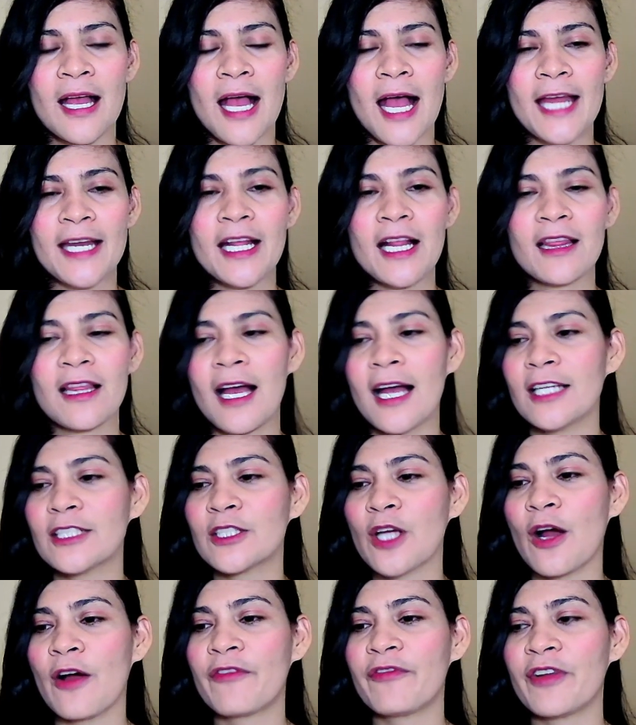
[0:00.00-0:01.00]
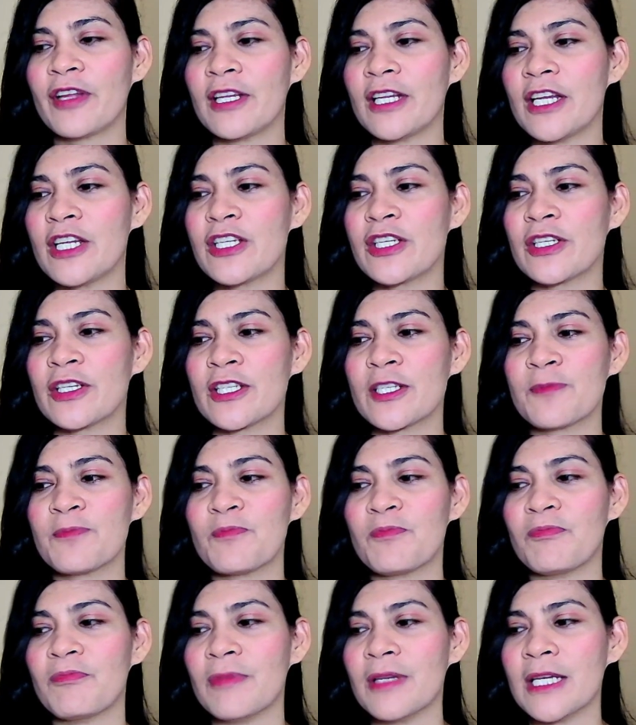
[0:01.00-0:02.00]
And a lot of religious
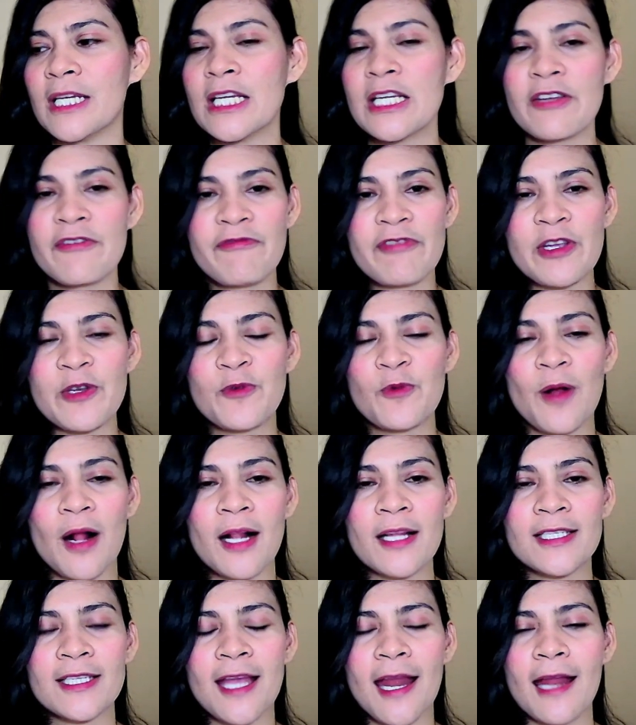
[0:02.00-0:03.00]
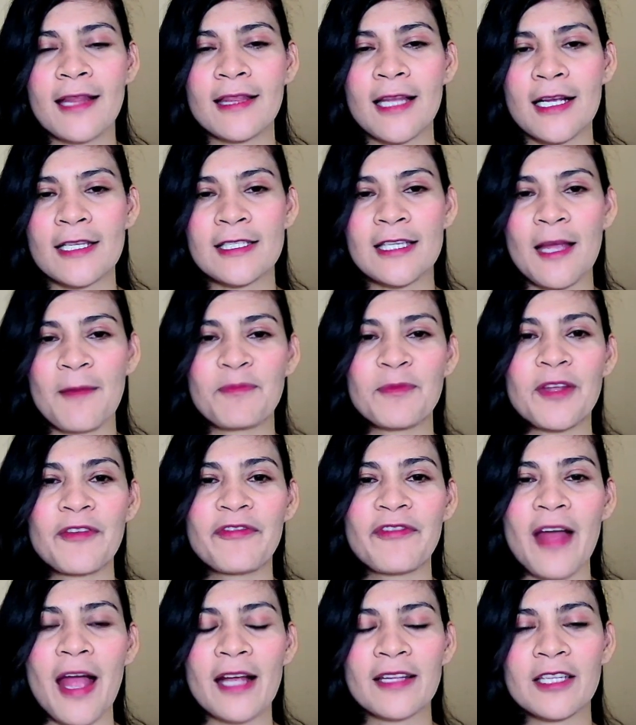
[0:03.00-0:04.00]
individuals cannot accept the
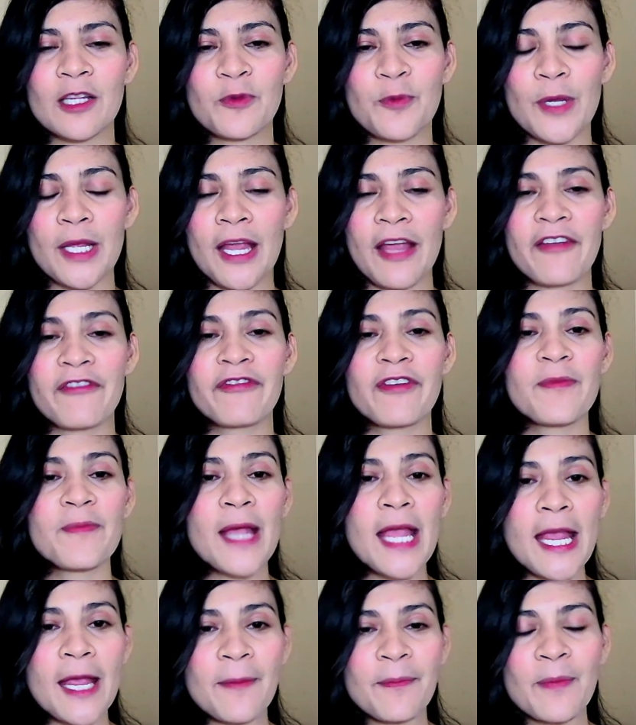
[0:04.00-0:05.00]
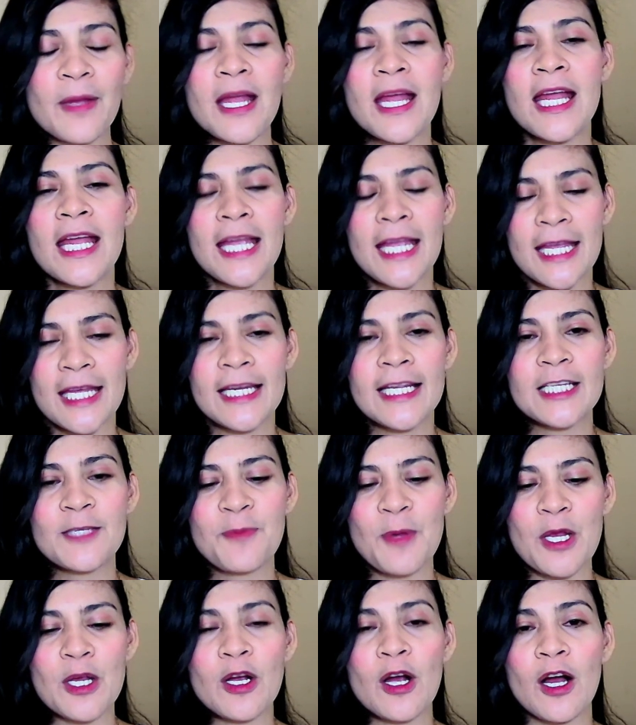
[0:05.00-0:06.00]
fact that we came from ape. It is
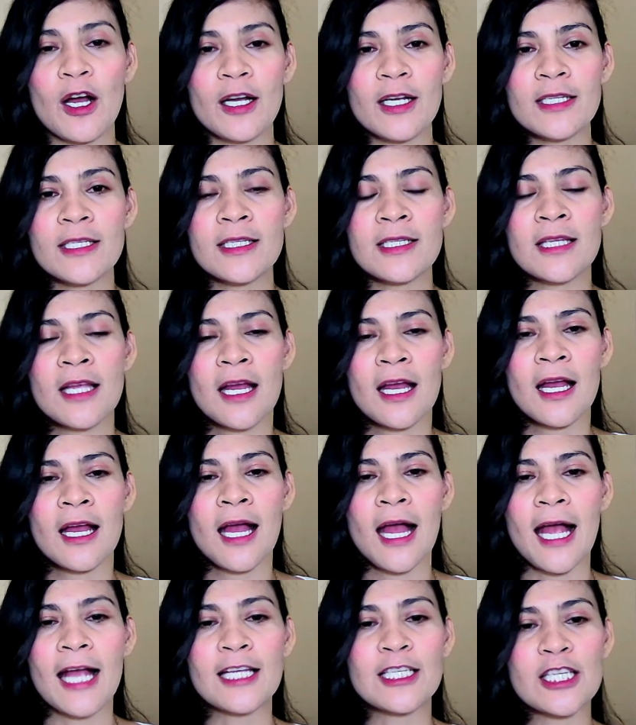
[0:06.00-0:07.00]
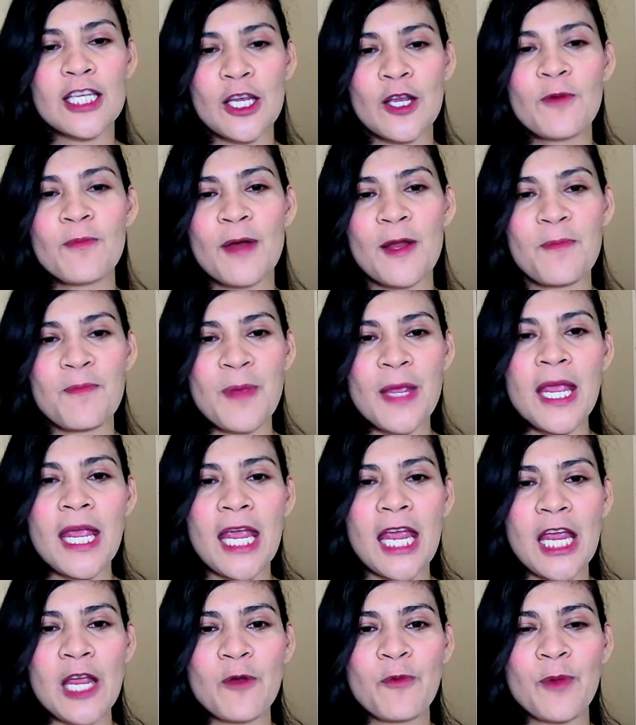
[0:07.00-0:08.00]
because as human
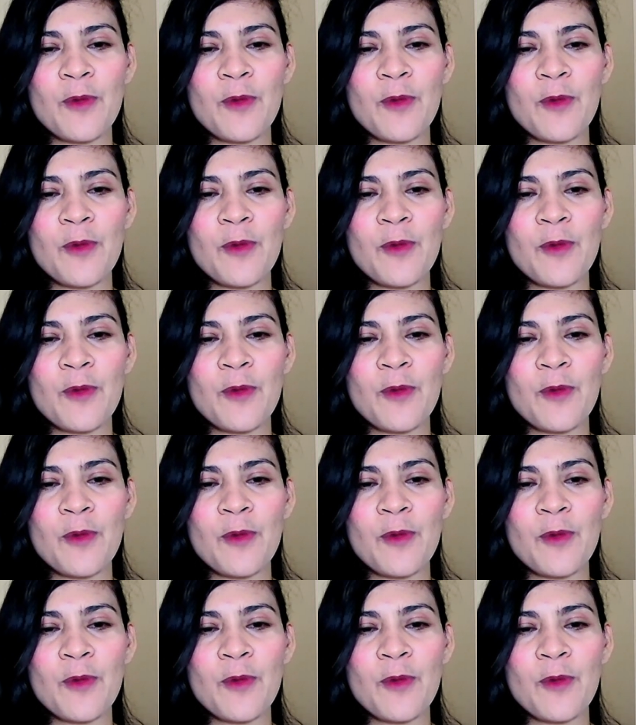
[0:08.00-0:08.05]
being,